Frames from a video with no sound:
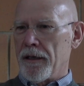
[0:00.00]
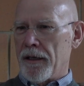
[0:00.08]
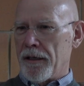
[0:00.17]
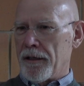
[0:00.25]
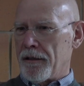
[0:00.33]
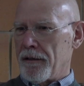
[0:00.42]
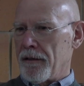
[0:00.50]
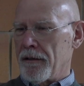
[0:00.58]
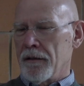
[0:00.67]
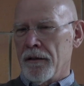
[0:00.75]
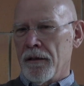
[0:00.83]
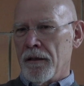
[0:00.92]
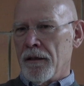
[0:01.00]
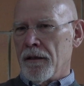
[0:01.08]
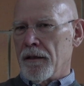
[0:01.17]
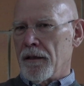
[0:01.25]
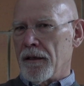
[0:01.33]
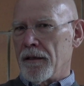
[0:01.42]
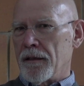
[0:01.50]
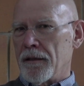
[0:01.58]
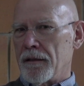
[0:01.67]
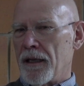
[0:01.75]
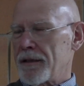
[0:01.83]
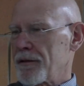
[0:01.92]
and
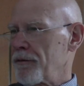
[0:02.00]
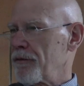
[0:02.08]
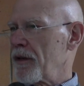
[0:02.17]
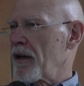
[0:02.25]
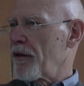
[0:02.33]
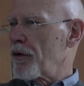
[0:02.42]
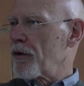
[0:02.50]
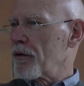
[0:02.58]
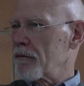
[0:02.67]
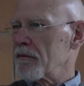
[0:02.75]
lots of other